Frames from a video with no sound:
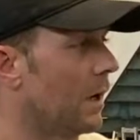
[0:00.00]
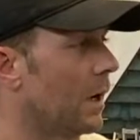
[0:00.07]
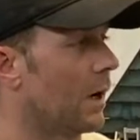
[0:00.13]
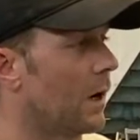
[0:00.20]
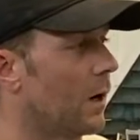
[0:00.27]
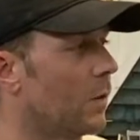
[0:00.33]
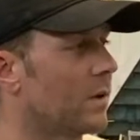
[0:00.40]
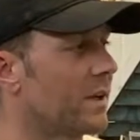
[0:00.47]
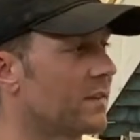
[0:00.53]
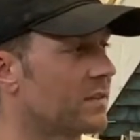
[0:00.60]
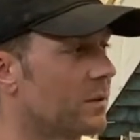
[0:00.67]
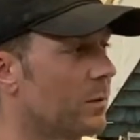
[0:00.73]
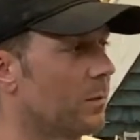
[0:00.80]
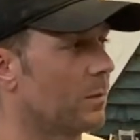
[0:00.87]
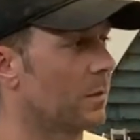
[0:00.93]
Uh, we have
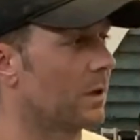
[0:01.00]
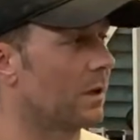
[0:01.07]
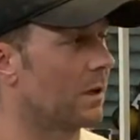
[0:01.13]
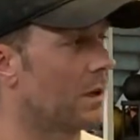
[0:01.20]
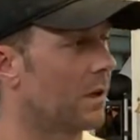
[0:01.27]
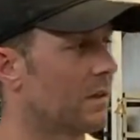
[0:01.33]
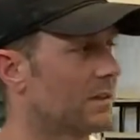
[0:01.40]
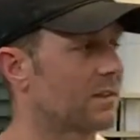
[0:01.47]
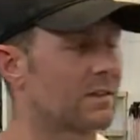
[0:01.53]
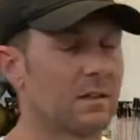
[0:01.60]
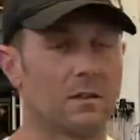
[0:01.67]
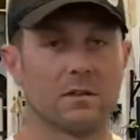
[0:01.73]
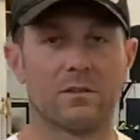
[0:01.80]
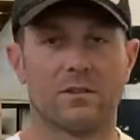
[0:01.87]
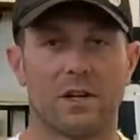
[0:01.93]
some
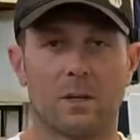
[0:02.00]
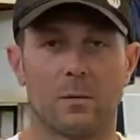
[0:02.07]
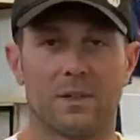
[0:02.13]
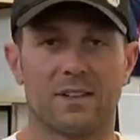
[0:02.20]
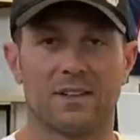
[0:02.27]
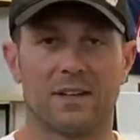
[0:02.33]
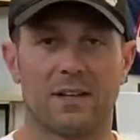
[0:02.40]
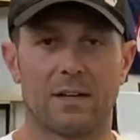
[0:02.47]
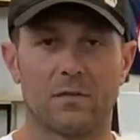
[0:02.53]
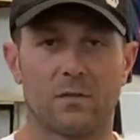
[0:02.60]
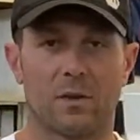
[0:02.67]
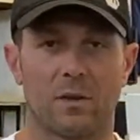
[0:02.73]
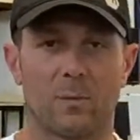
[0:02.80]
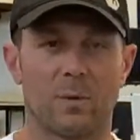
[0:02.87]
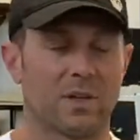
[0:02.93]
skill development today
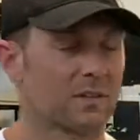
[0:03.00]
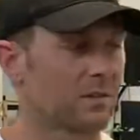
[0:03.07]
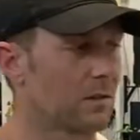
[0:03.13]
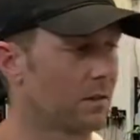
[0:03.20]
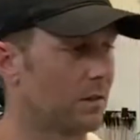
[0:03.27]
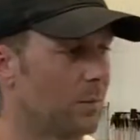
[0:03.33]
for the pistol.